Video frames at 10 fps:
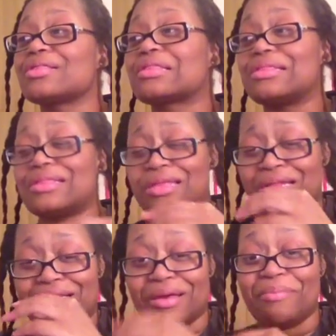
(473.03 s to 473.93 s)

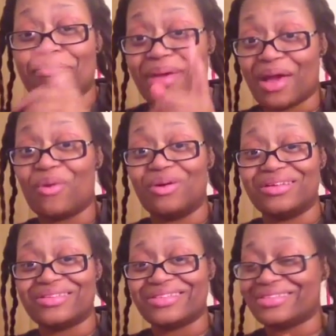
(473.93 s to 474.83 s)
the big
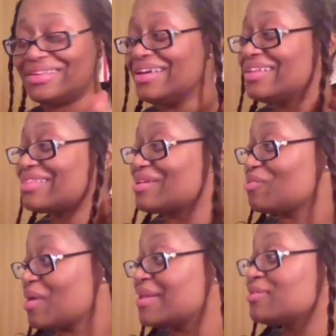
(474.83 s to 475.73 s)
ones, the
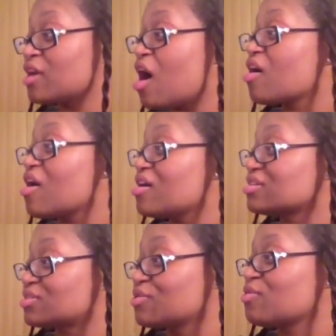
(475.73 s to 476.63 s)
one y'all call
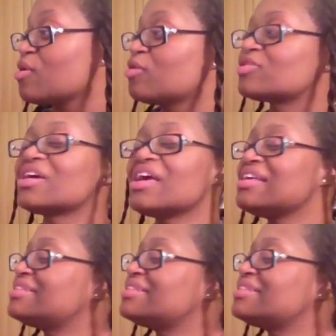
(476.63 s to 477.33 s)
sewer roach. He